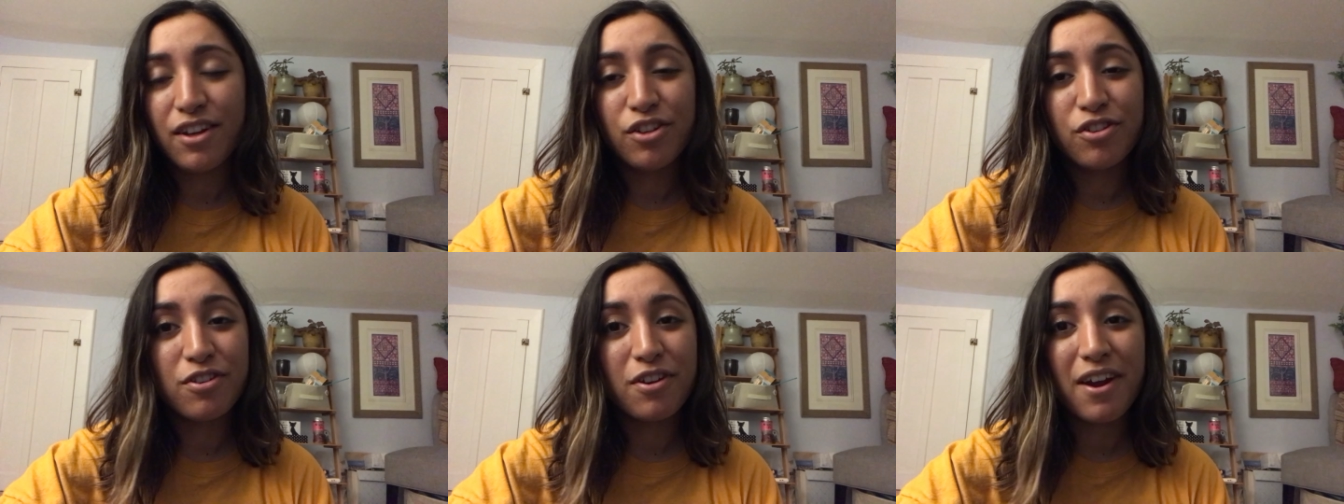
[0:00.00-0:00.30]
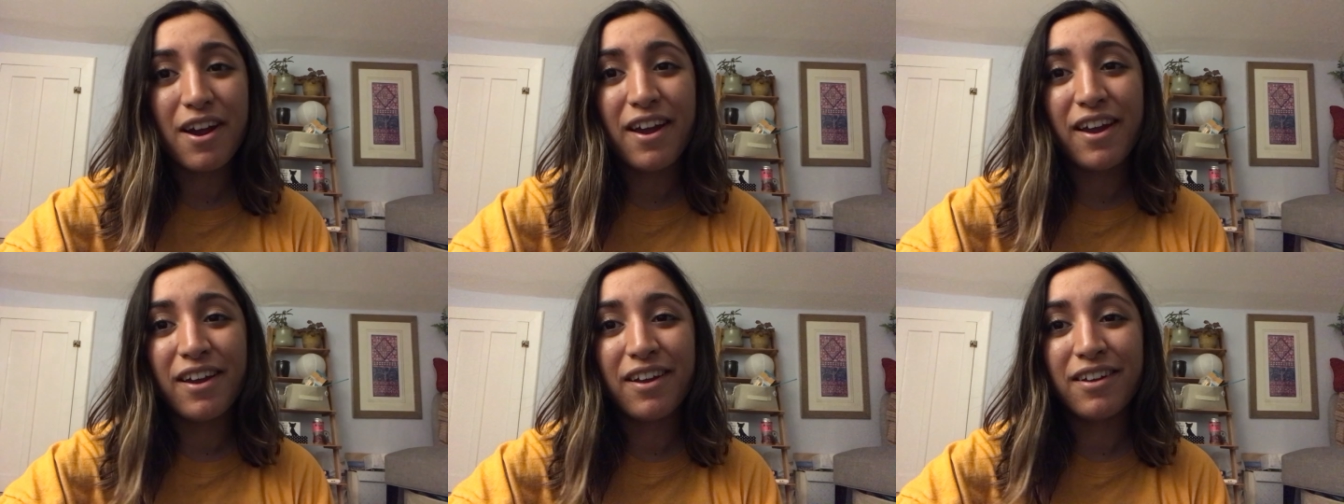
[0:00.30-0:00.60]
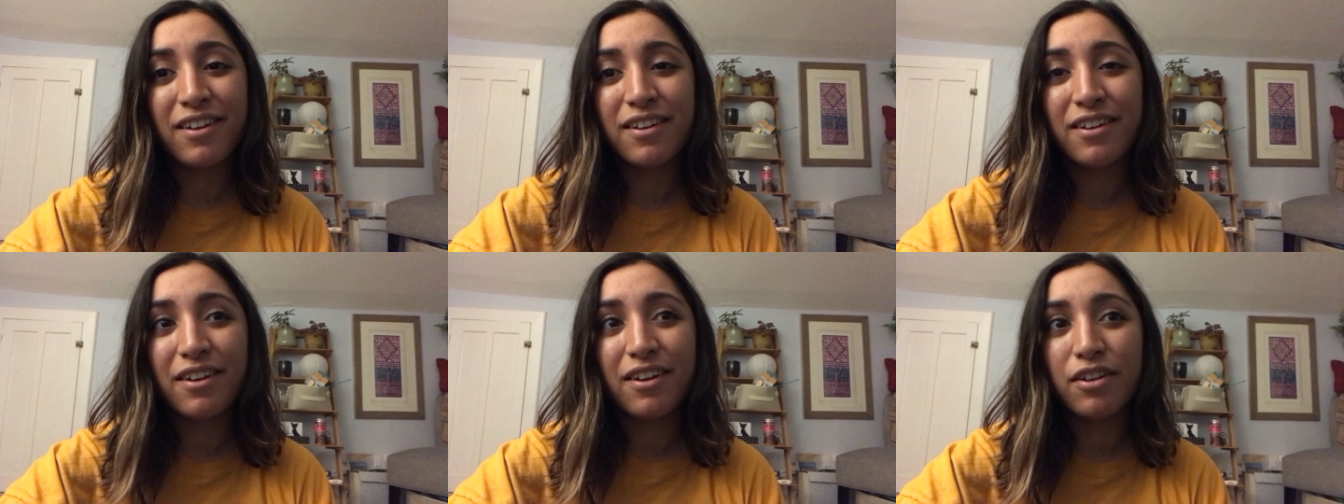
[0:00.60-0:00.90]

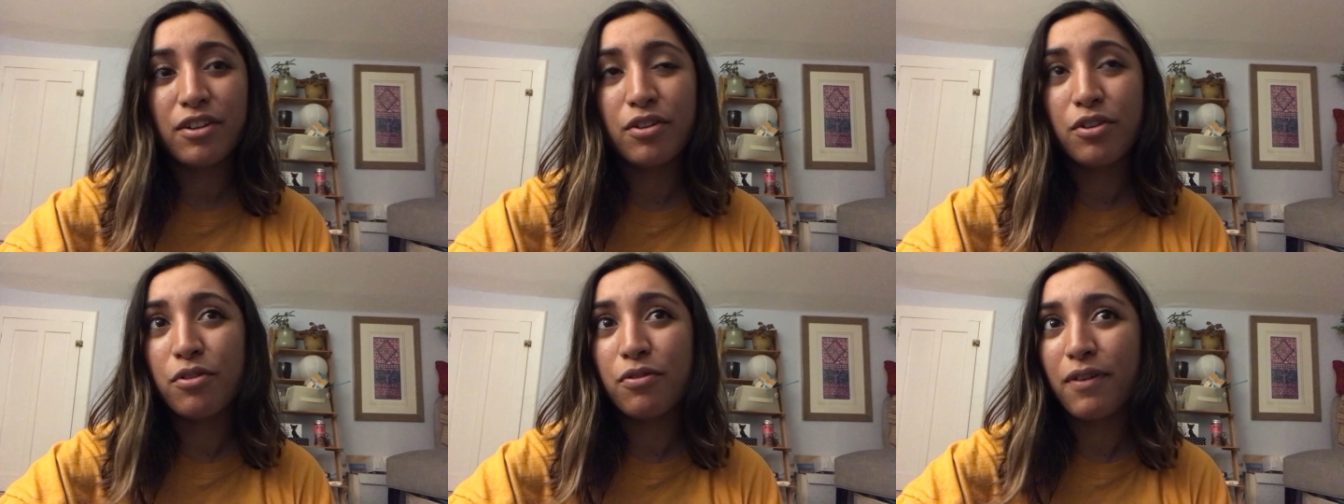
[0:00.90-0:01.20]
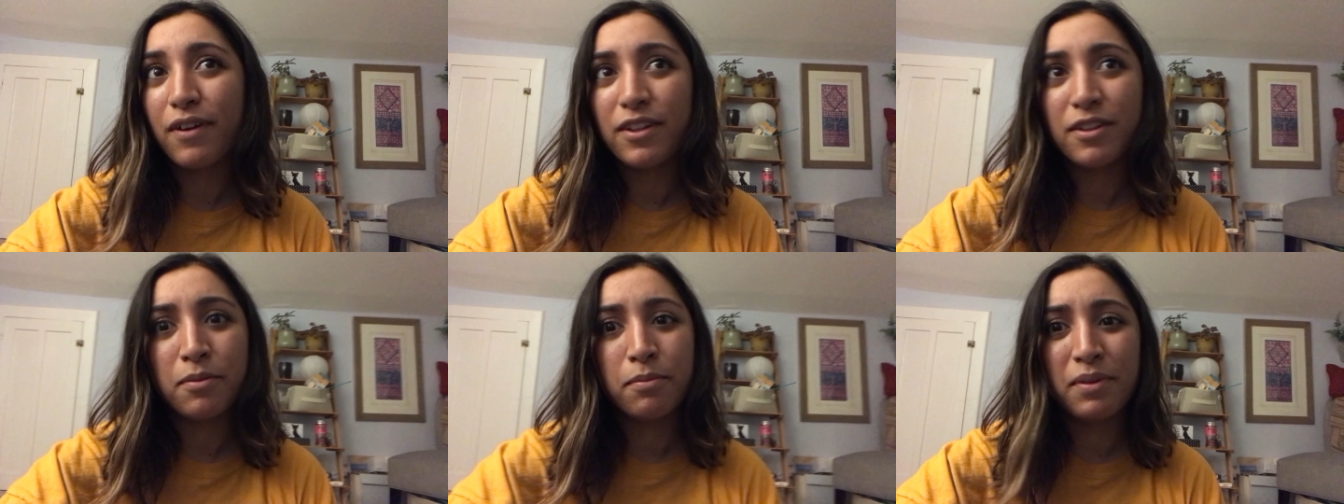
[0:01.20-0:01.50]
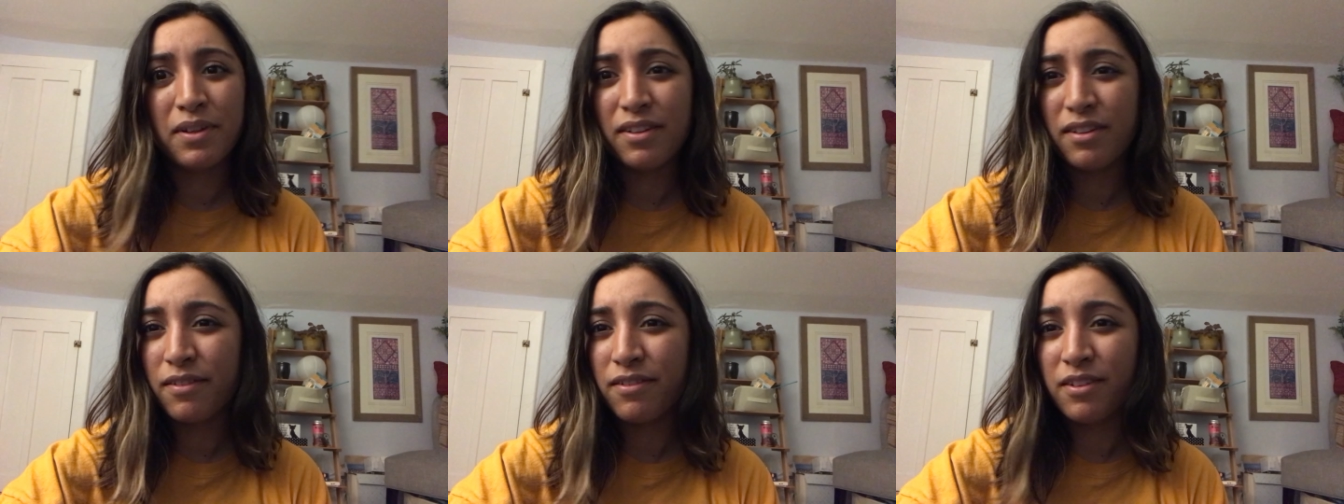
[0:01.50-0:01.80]
trying new
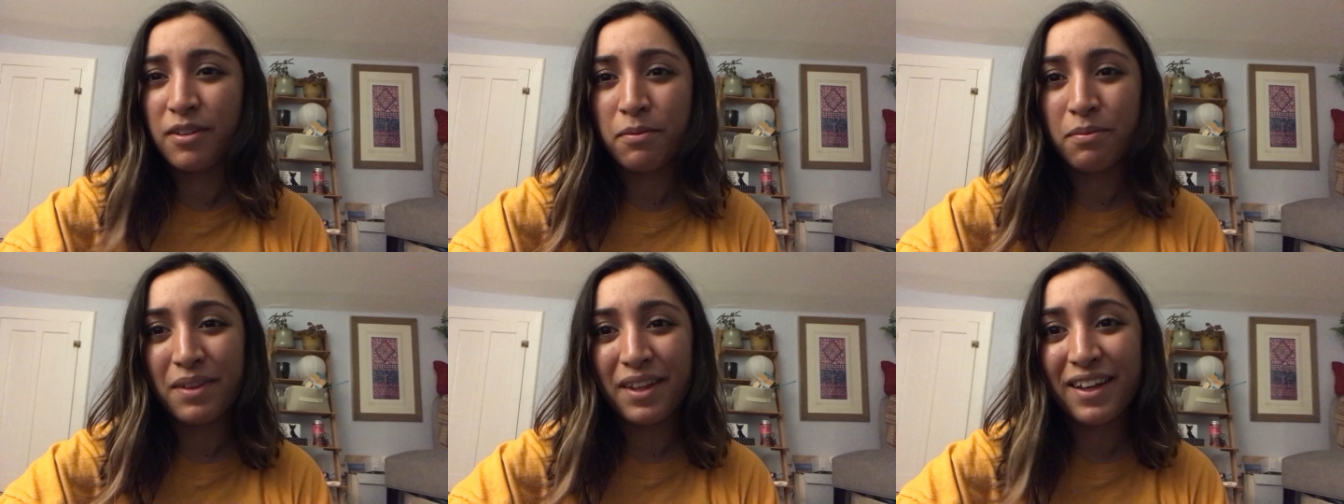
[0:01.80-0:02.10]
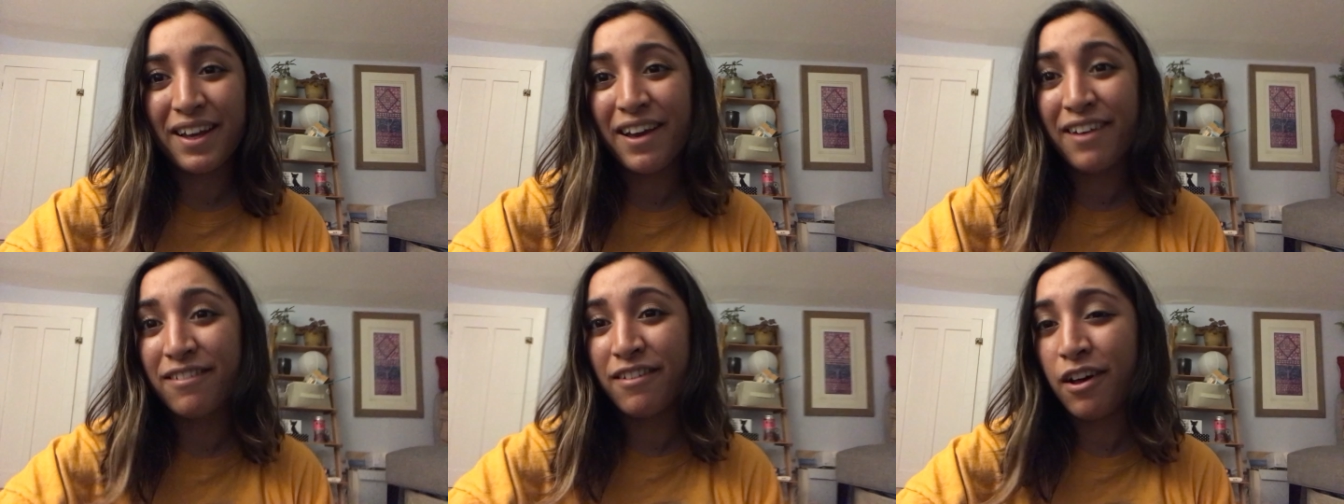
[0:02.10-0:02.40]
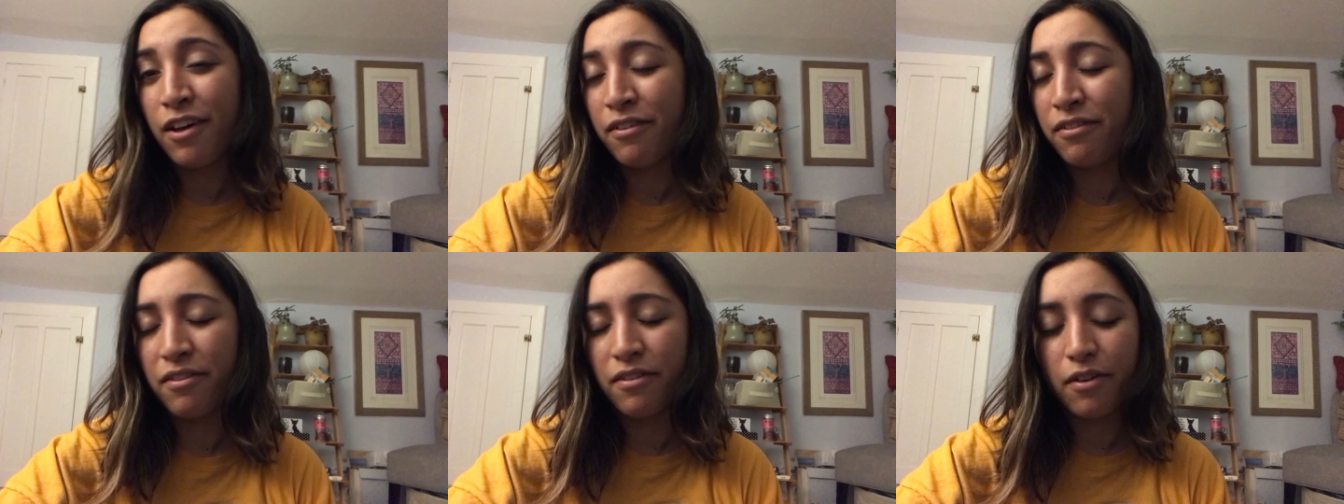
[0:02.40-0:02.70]
recipes of something I
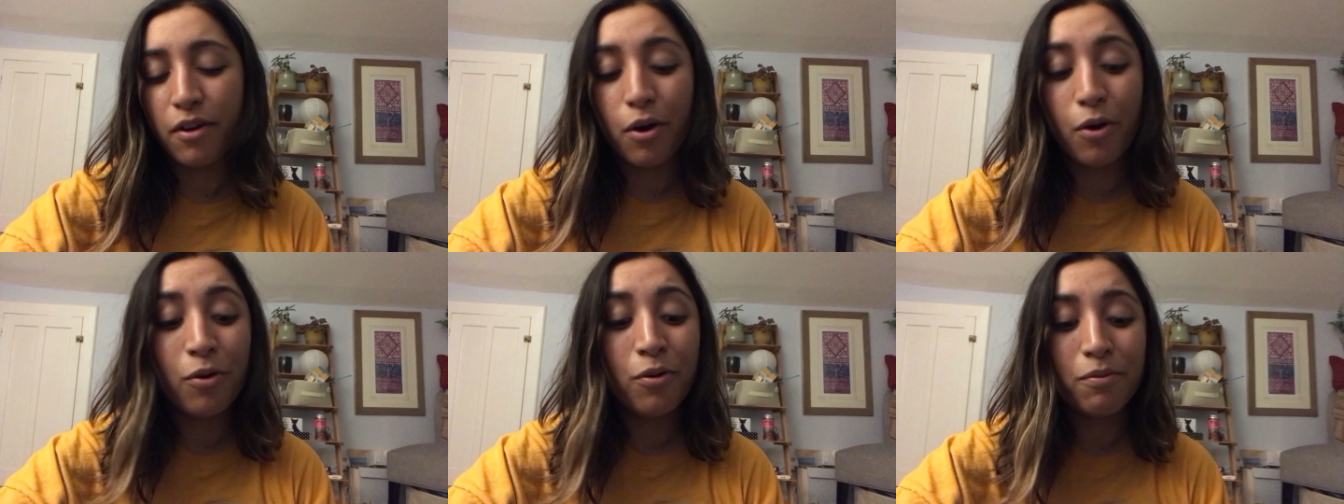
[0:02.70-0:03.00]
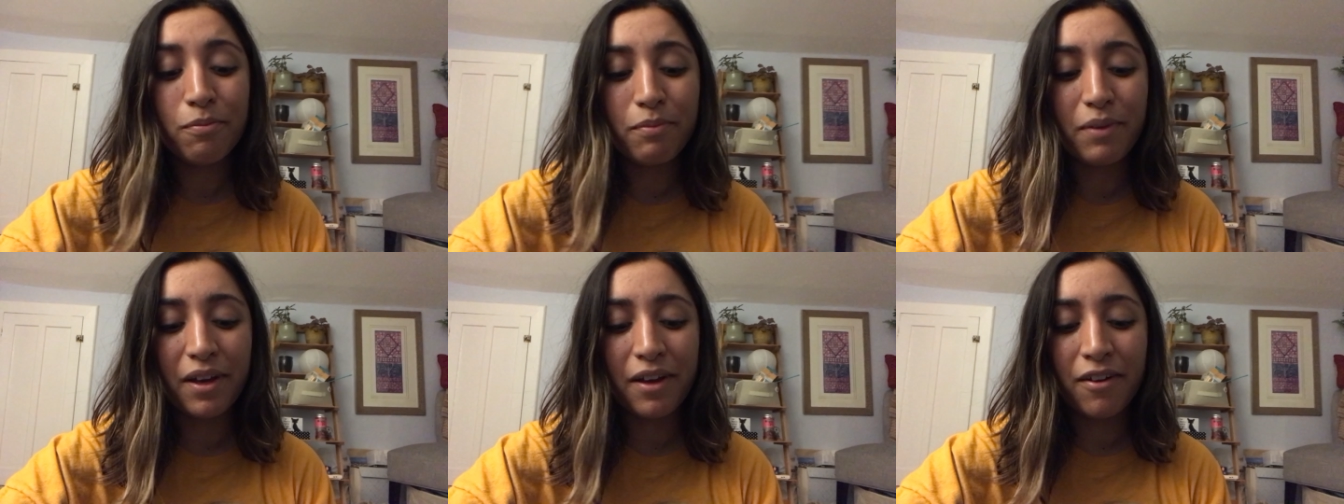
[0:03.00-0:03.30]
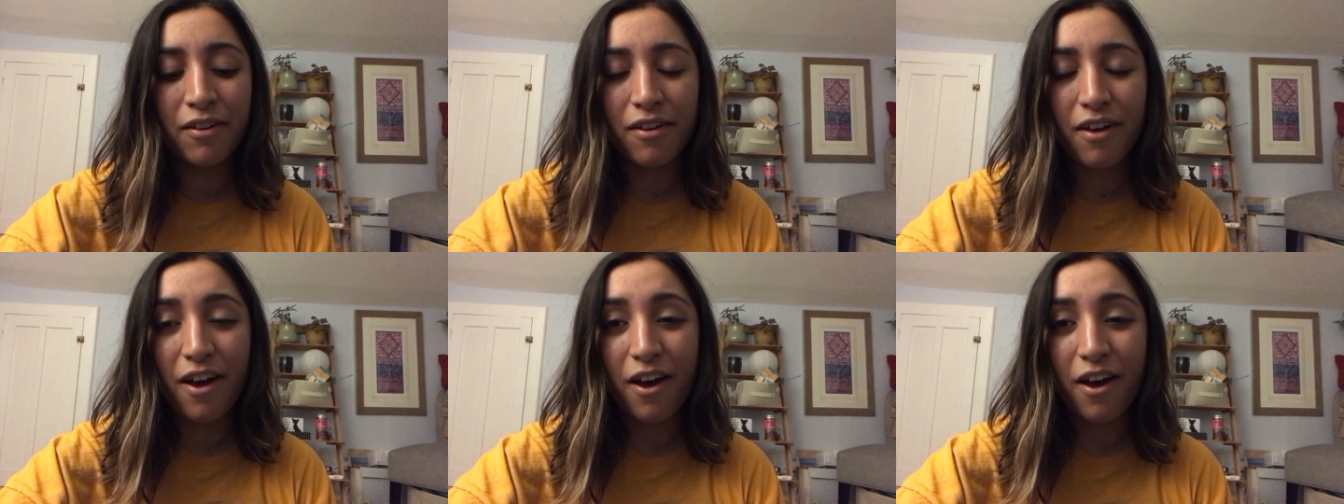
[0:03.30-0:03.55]
love, oatmeal.